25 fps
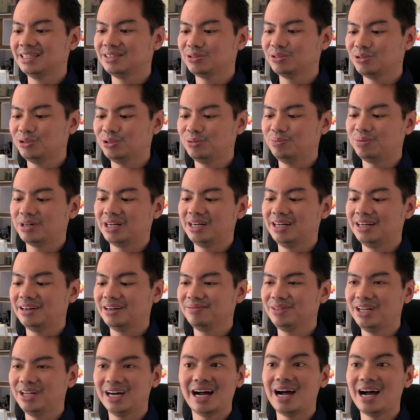
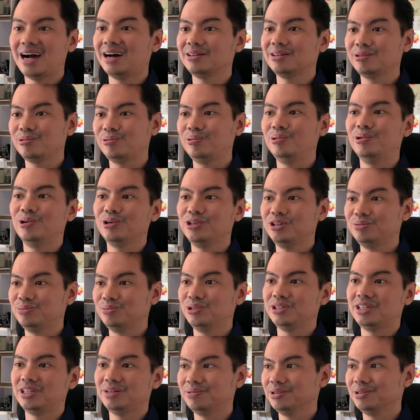sobrang nakakatulong yung
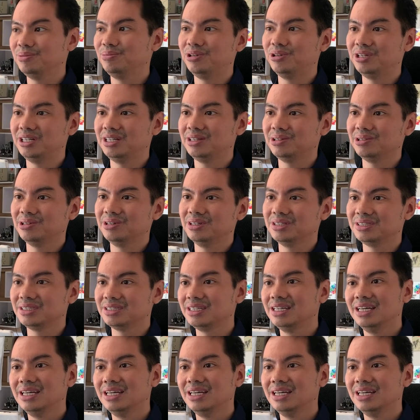multiple monitors.